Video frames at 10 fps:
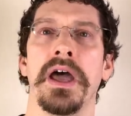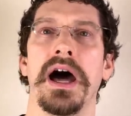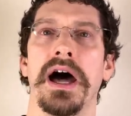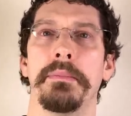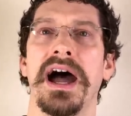
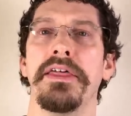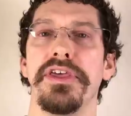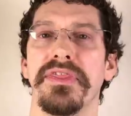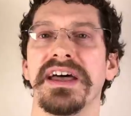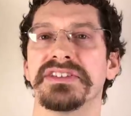I
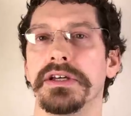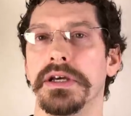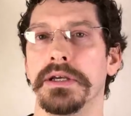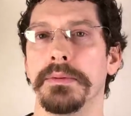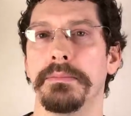think that's going
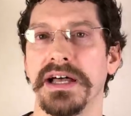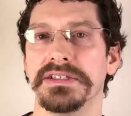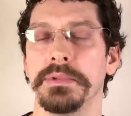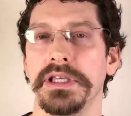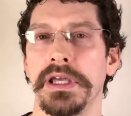to
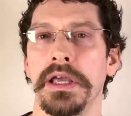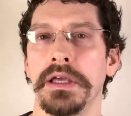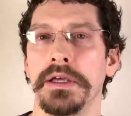possibly